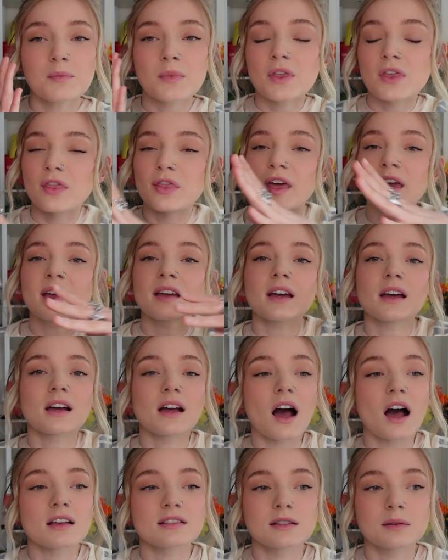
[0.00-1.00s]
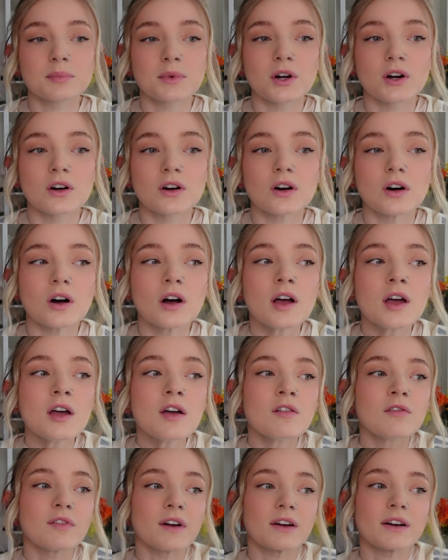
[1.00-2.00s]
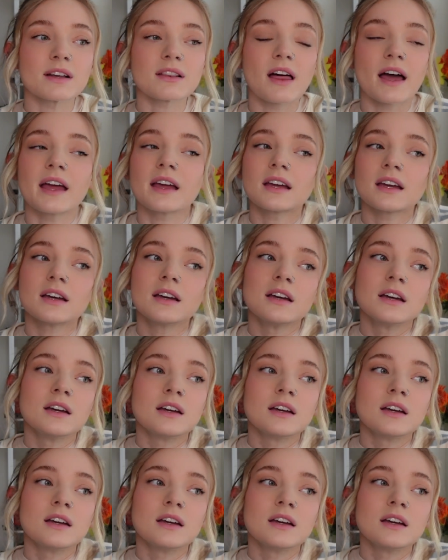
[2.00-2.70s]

Think Gossip Girl, very like